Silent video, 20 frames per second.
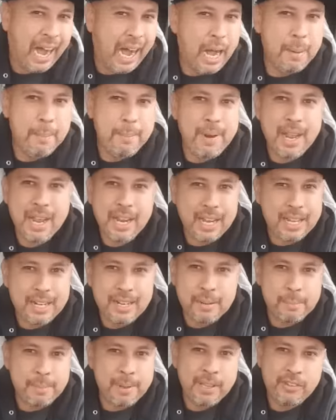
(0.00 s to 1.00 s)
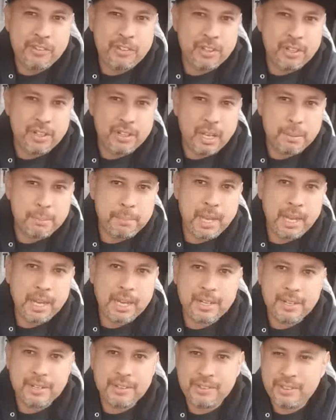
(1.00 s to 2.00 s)
I'm not gonna mention. I'm not
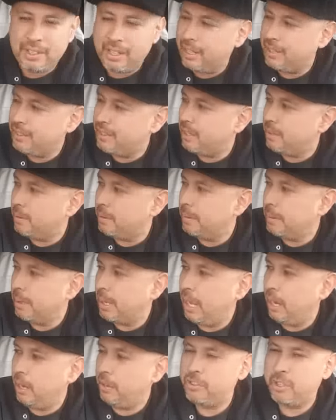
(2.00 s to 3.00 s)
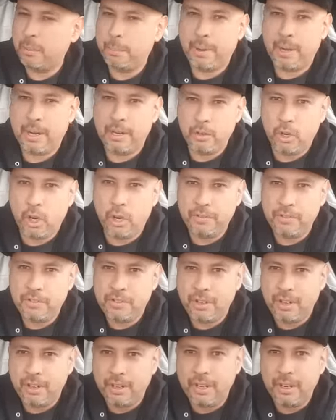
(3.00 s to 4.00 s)
gonna say nothing else about Norv
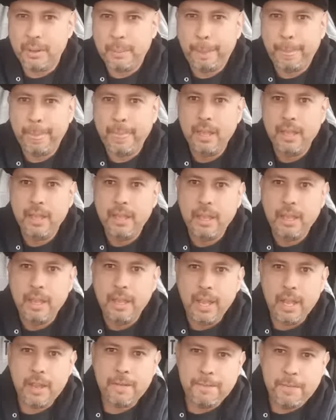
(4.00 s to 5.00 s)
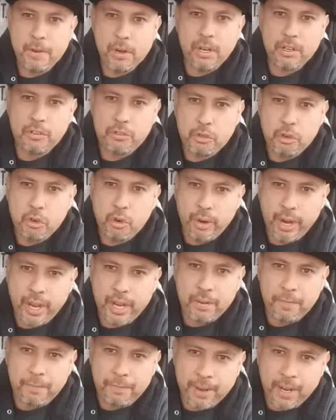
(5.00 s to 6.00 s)
Turner. If you're a true
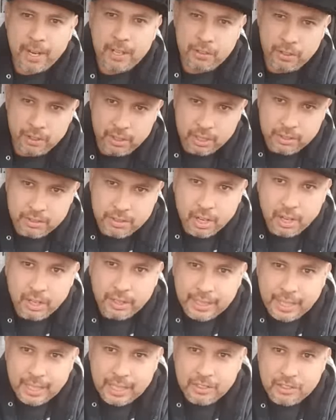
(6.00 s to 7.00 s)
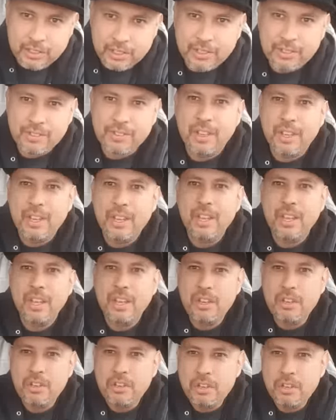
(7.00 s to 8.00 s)
Raider fan during the dark ages,
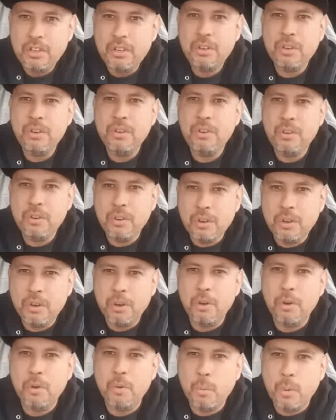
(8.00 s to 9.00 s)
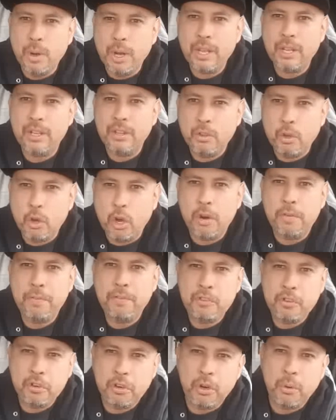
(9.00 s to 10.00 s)
you know what
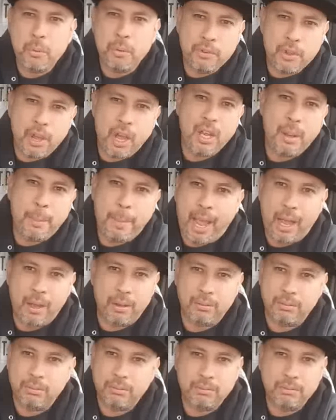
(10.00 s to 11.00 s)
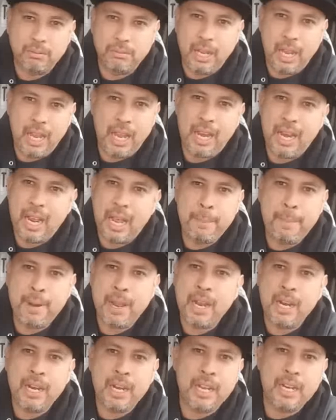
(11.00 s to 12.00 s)
Norv Turner was all about, and I'm
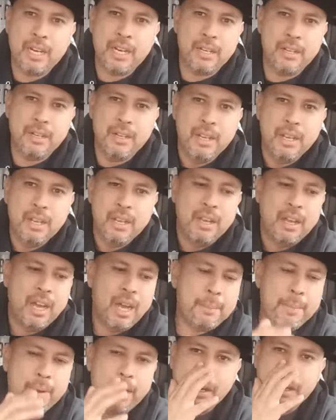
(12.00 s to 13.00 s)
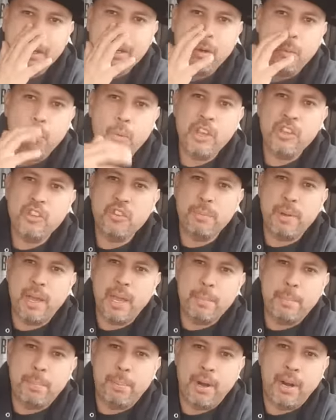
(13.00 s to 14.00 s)
not gonna. I'm not gonna waste
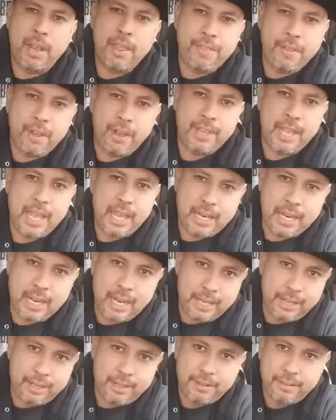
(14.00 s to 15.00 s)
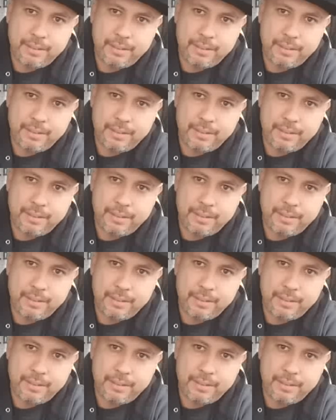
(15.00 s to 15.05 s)
my breath on that guy.